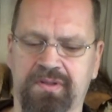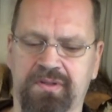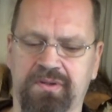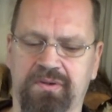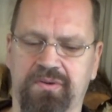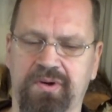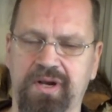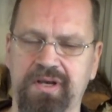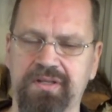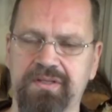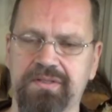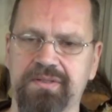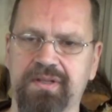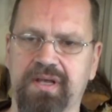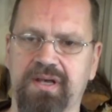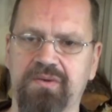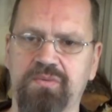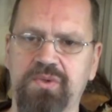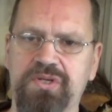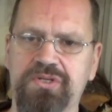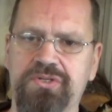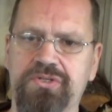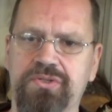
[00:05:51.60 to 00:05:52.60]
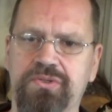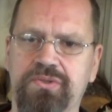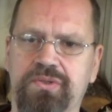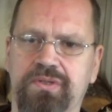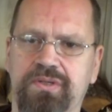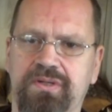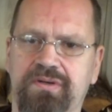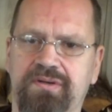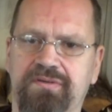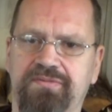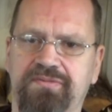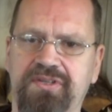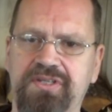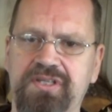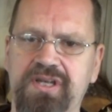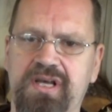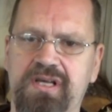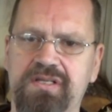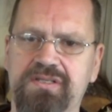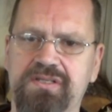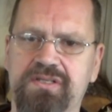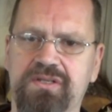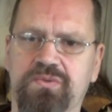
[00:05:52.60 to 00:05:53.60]
All right, I wish you a
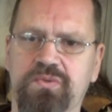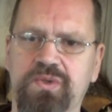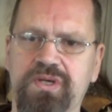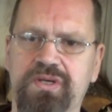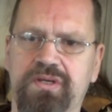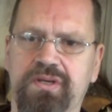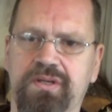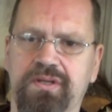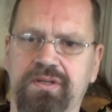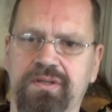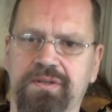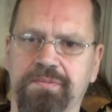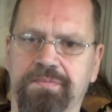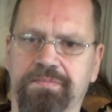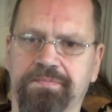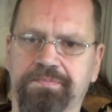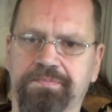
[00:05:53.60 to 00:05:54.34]
fantastic weekend.